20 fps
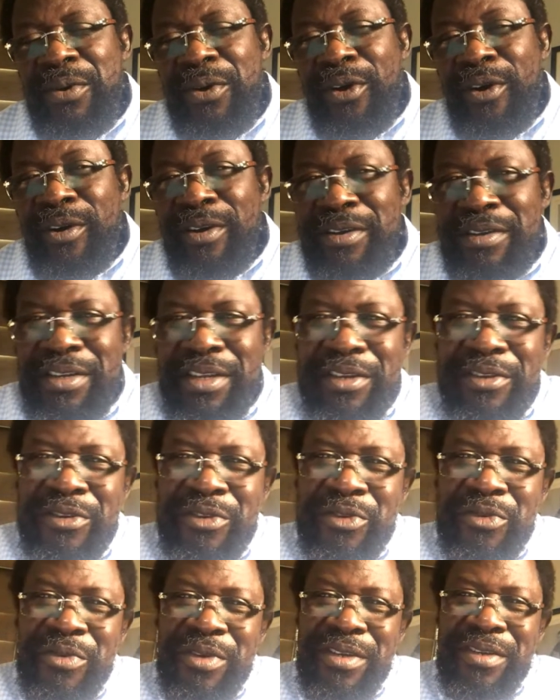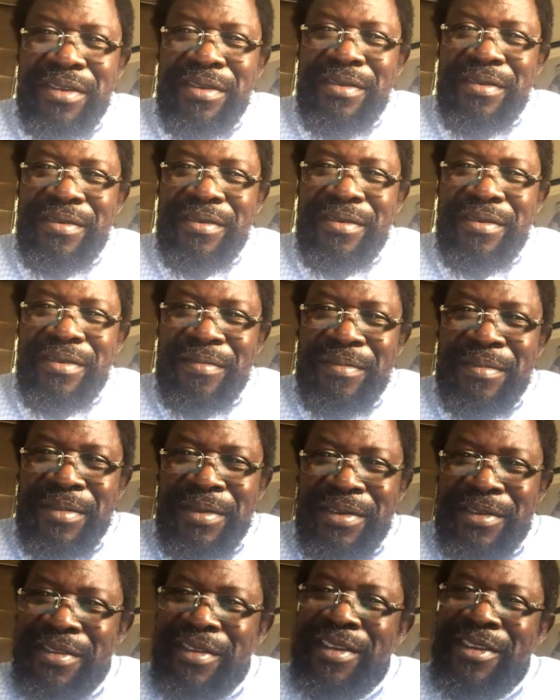All they're doing
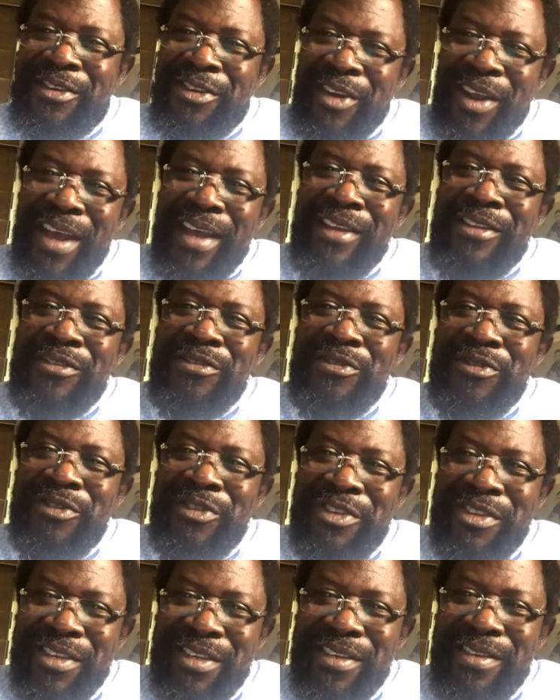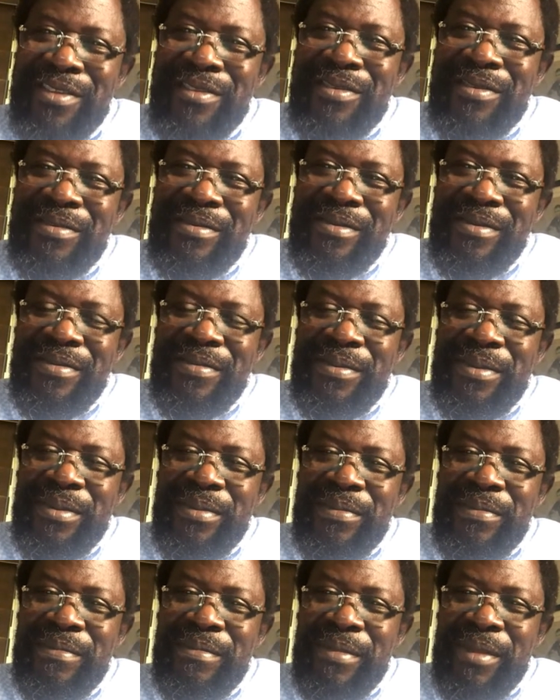is they're trying to steal
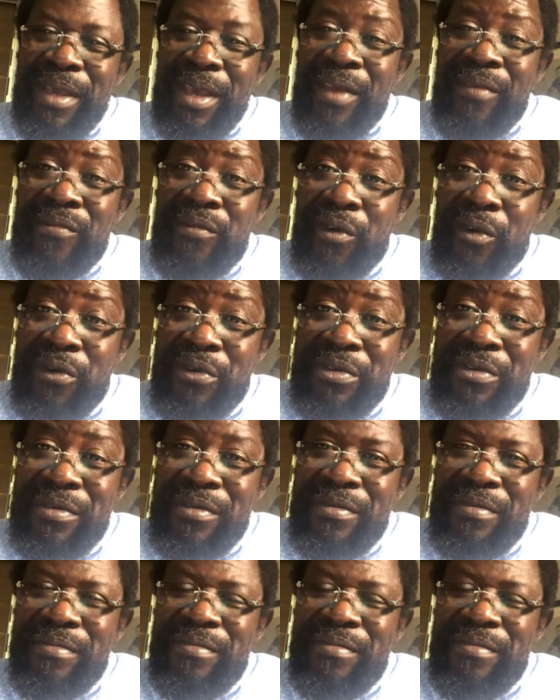a vote.